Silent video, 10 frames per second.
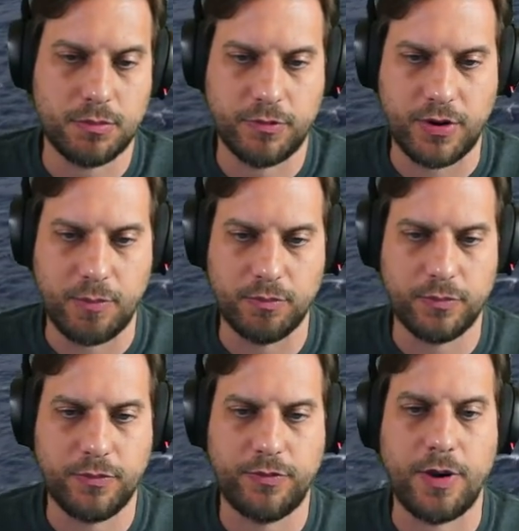
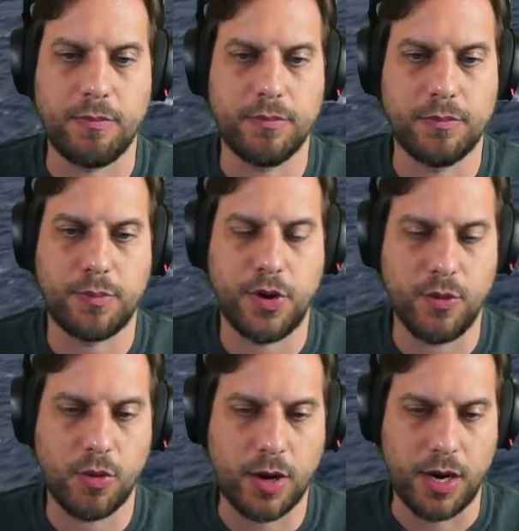from
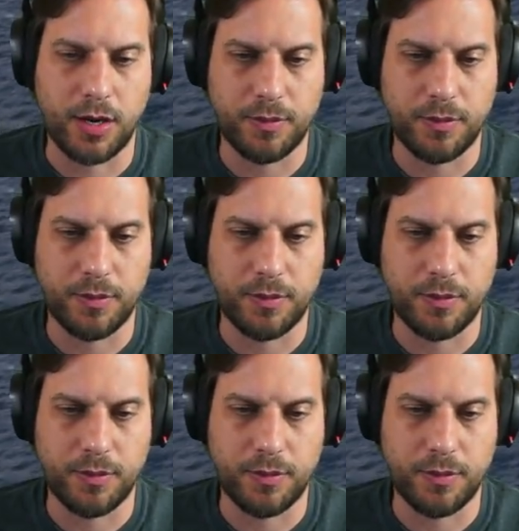pre-war era.